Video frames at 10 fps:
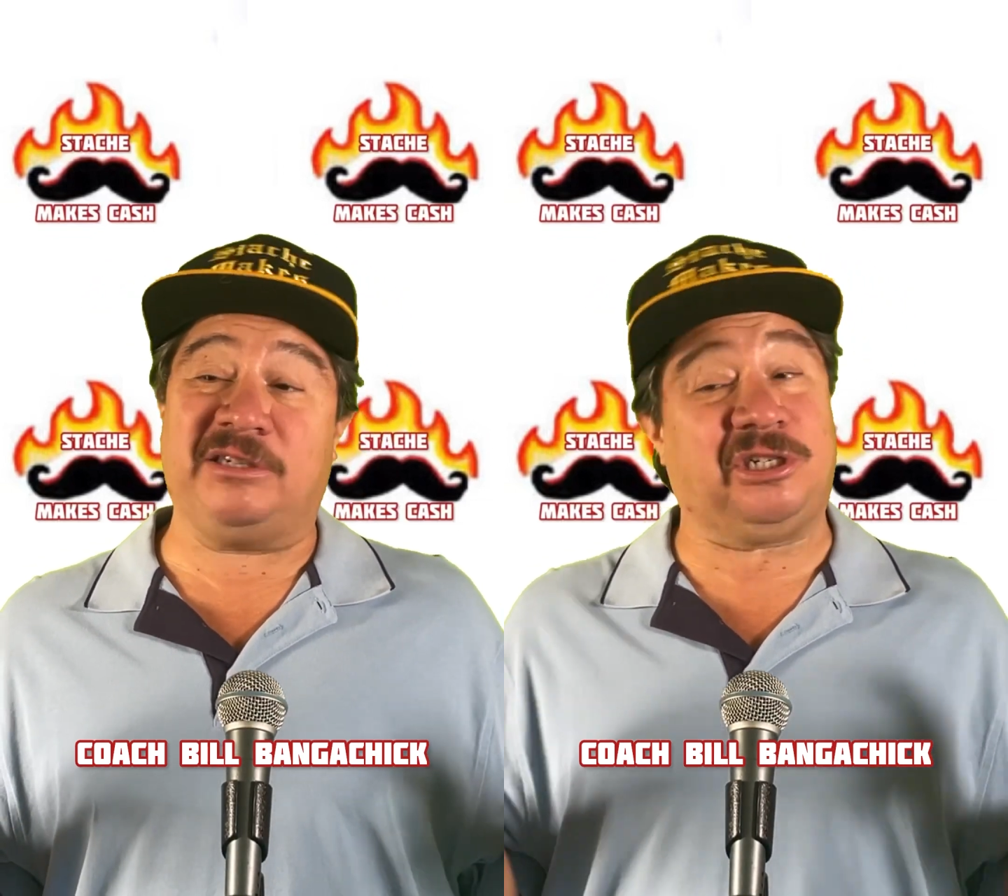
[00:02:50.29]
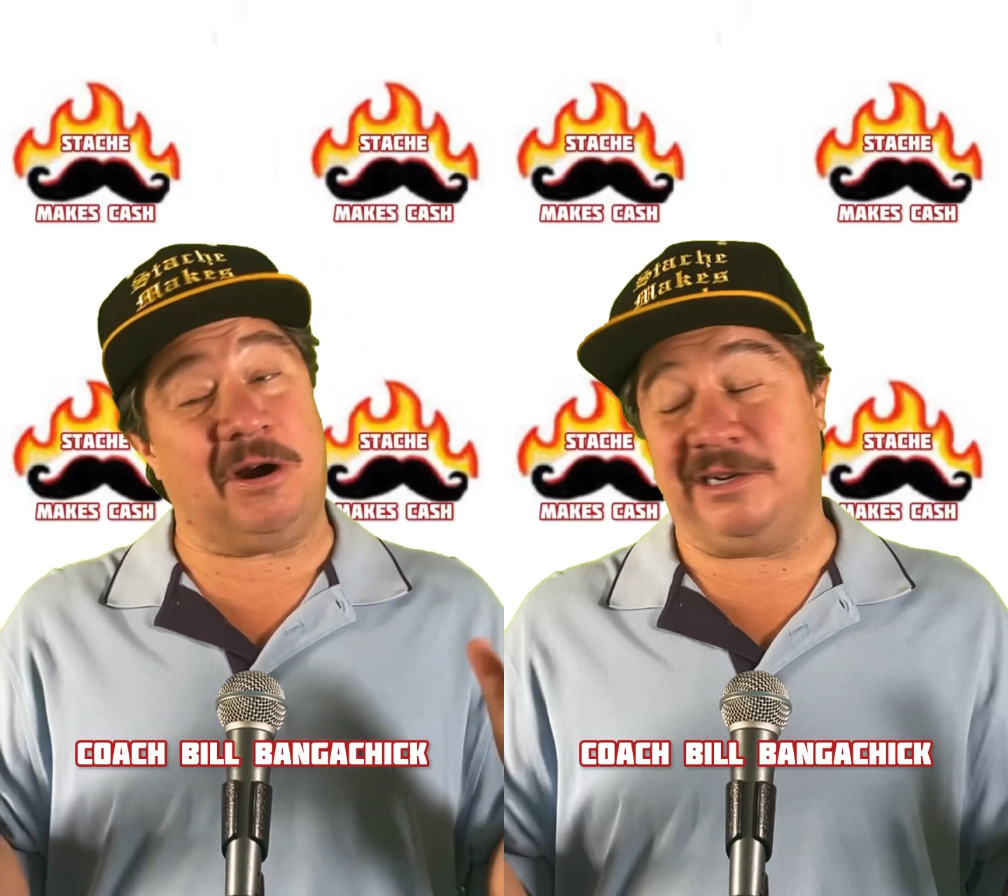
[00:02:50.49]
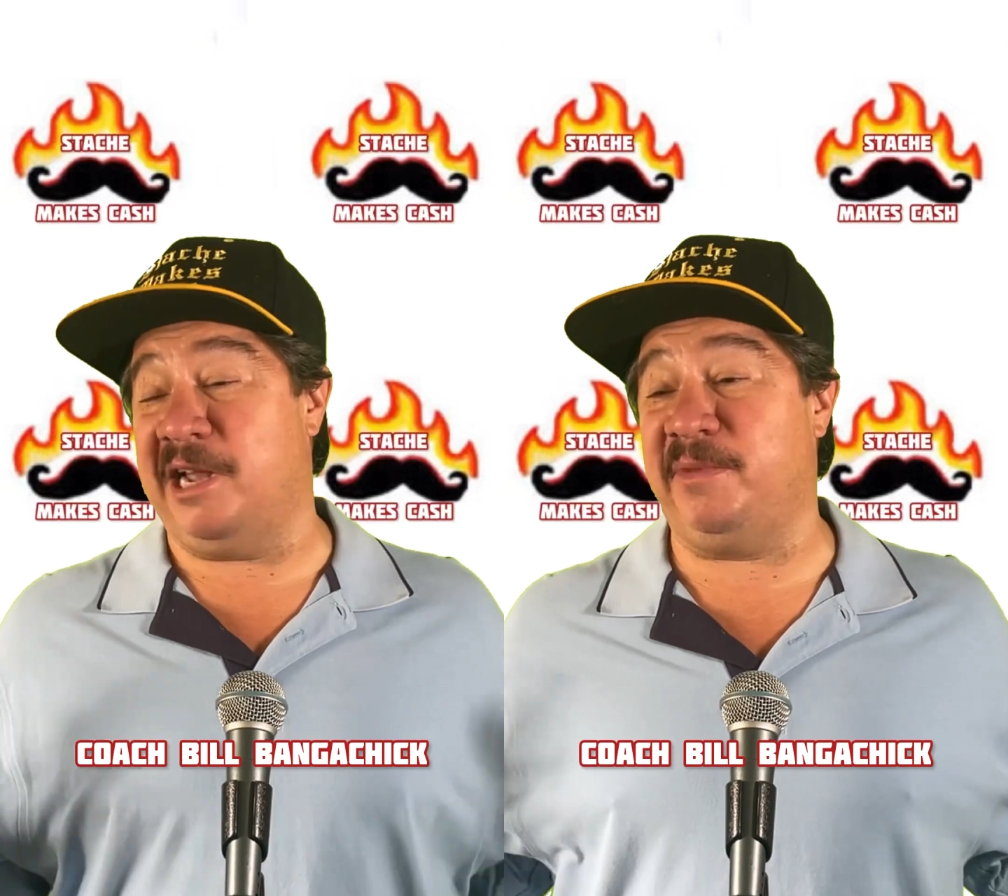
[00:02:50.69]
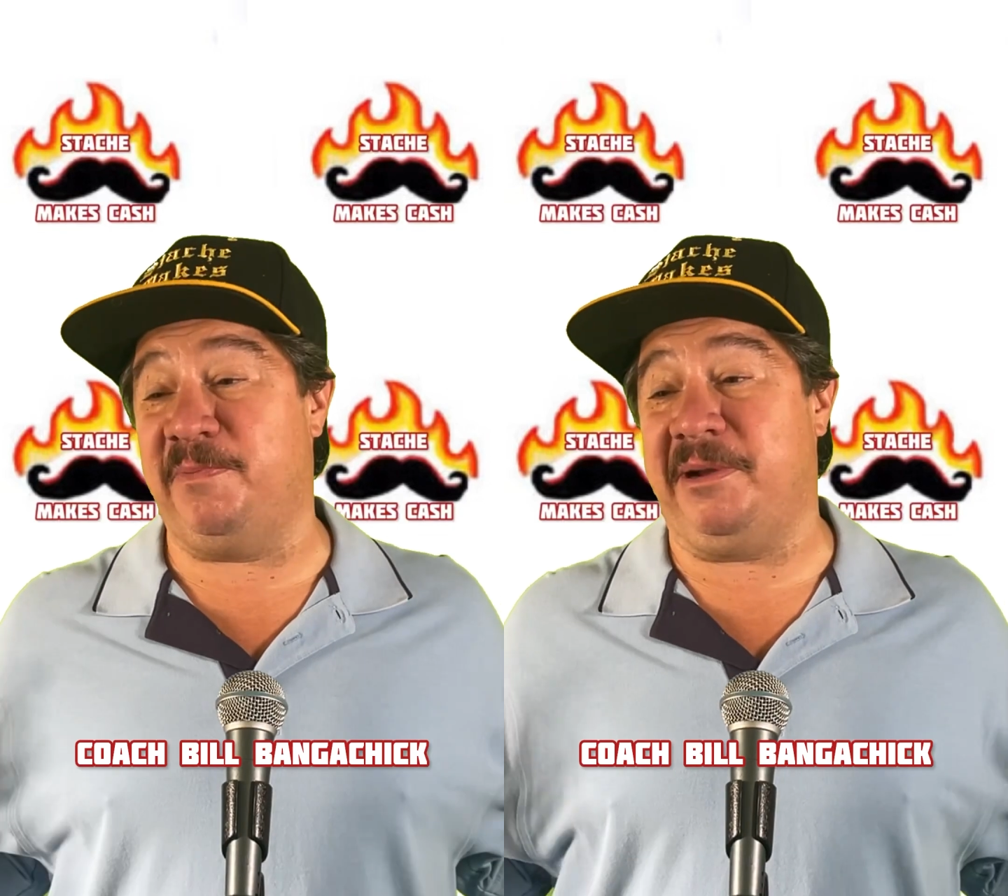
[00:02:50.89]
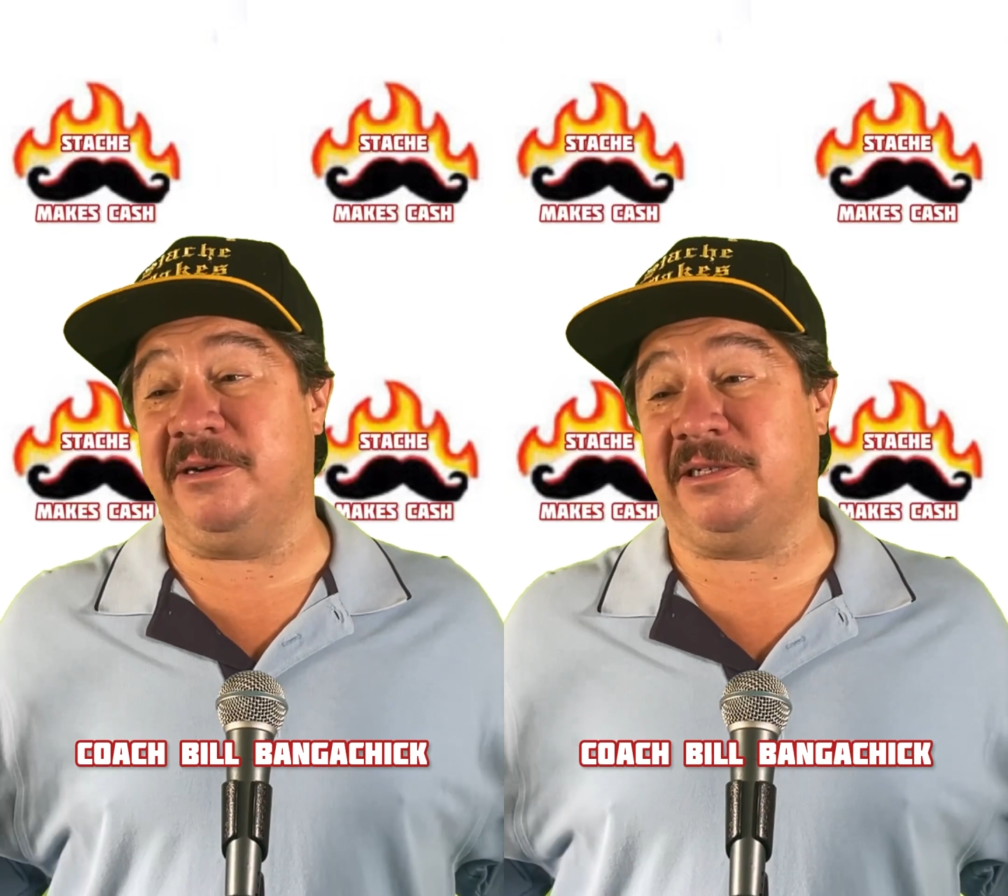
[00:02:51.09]
start Damien
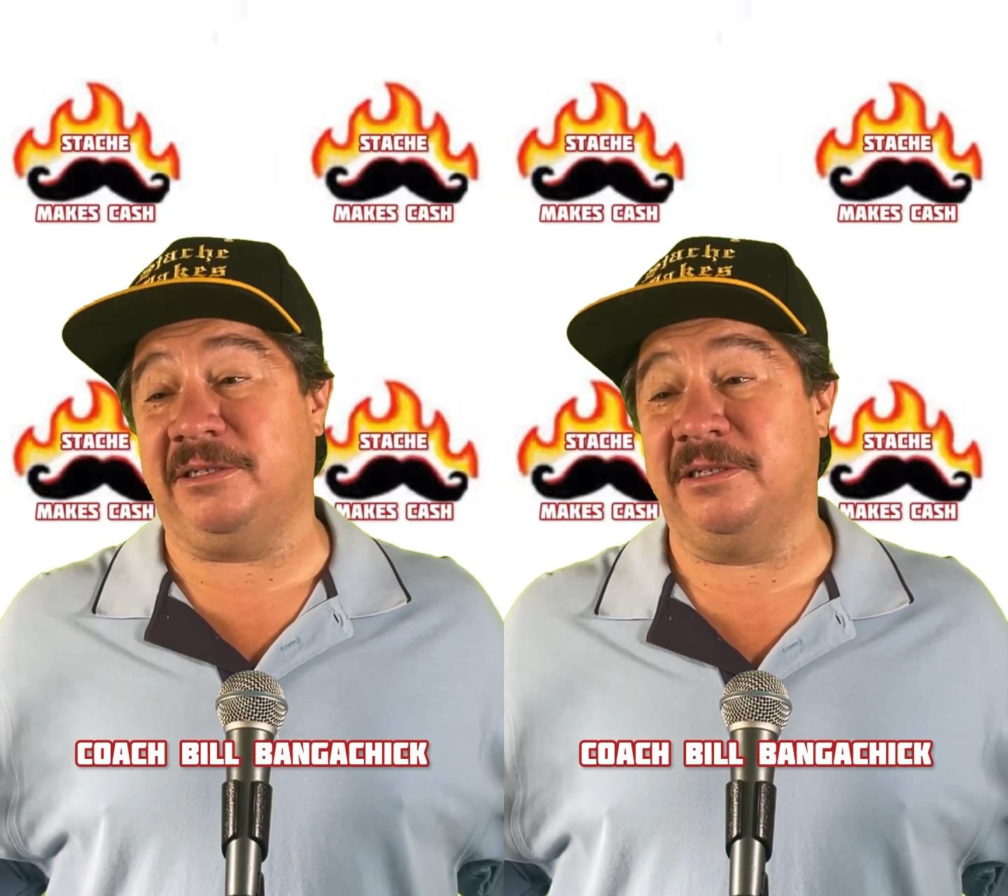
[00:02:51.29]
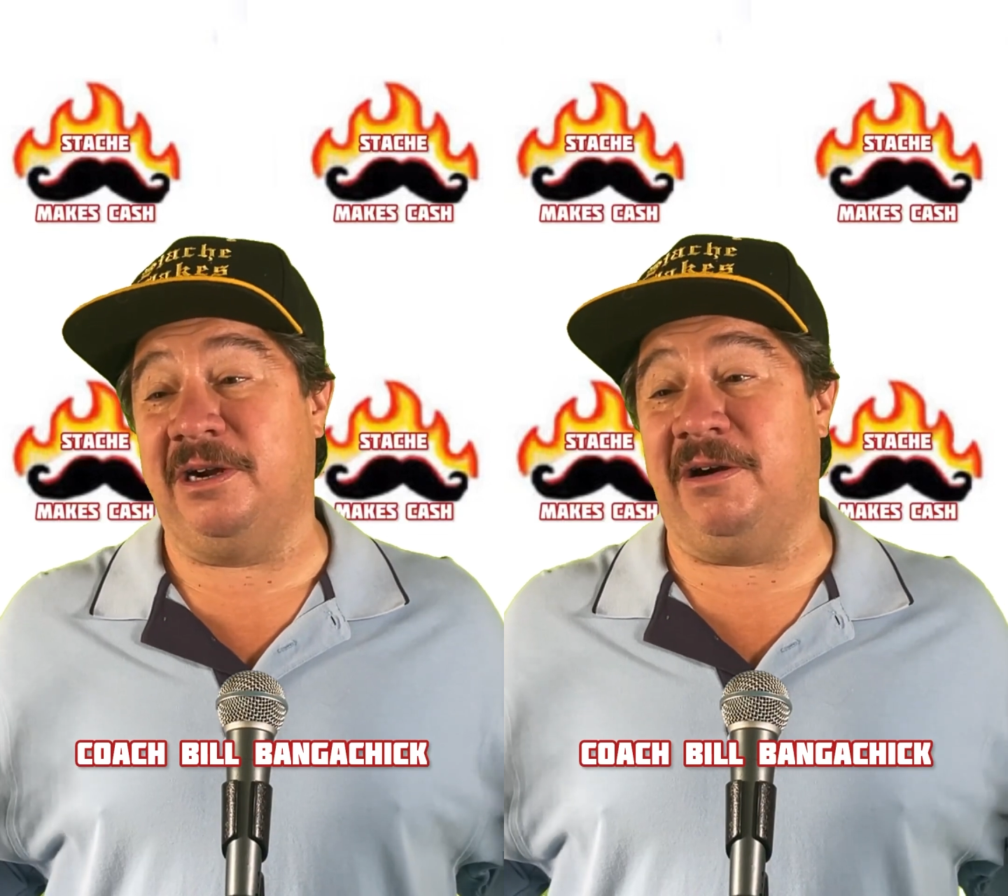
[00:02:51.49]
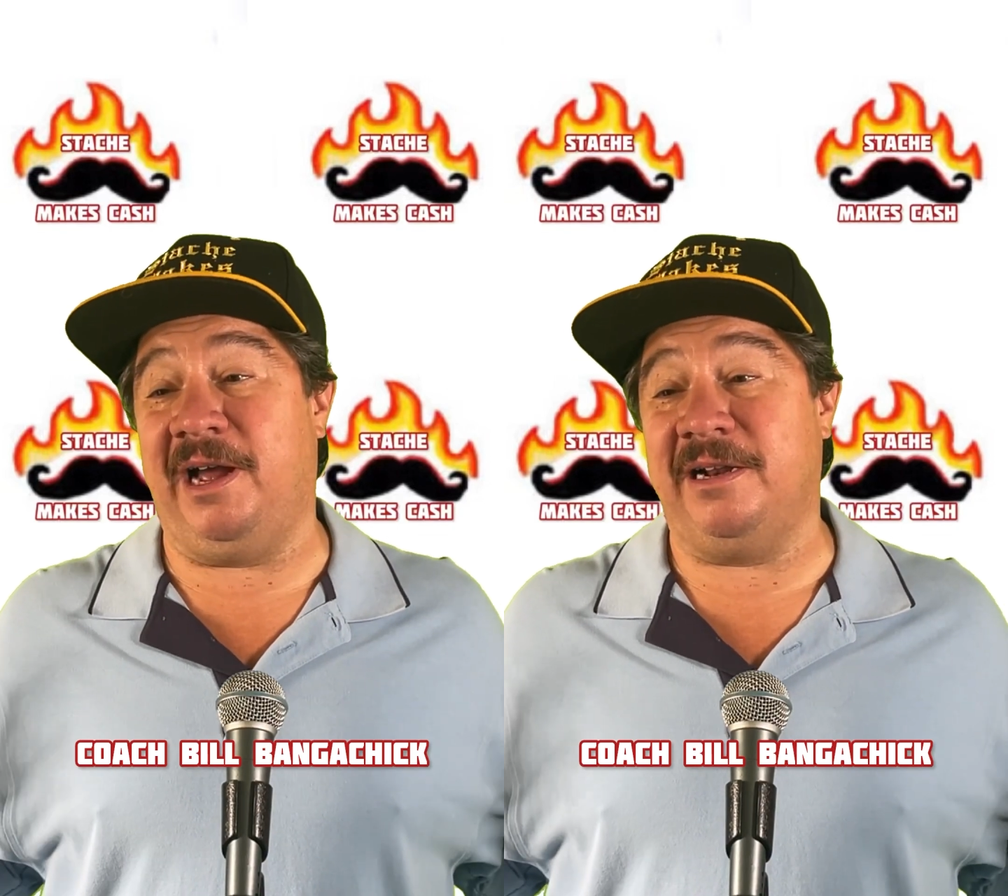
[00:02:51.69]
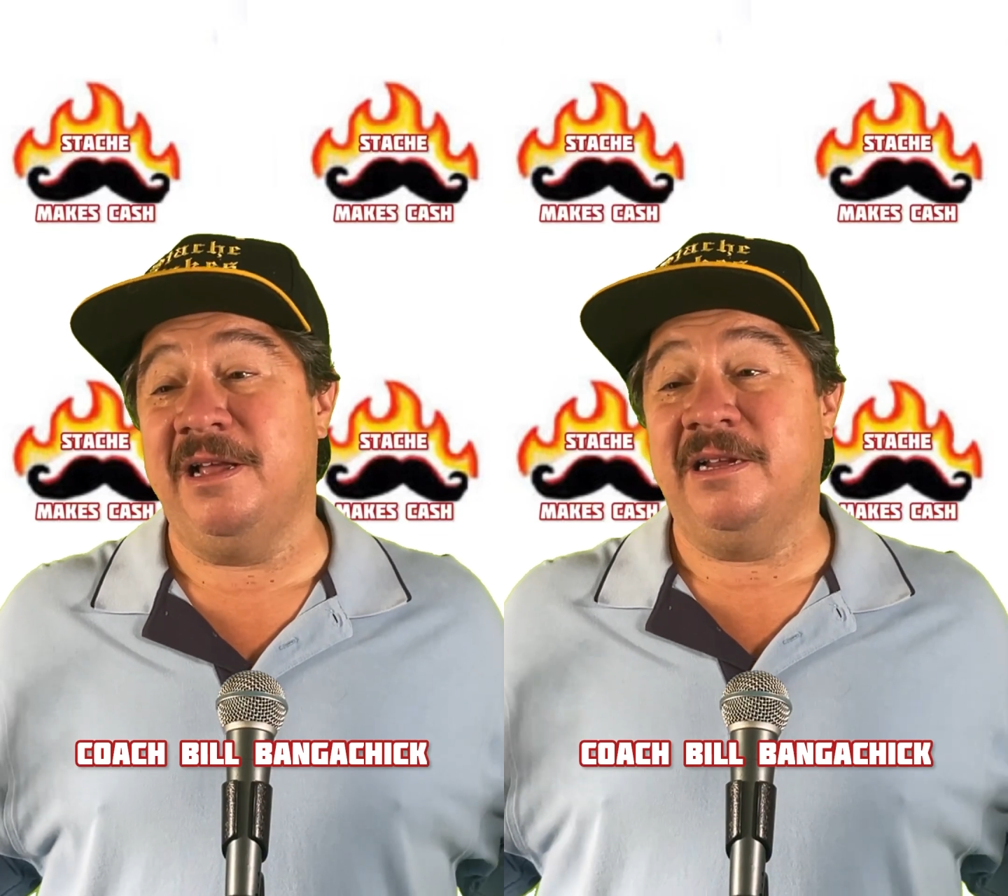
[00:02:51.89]
Pierce, all right?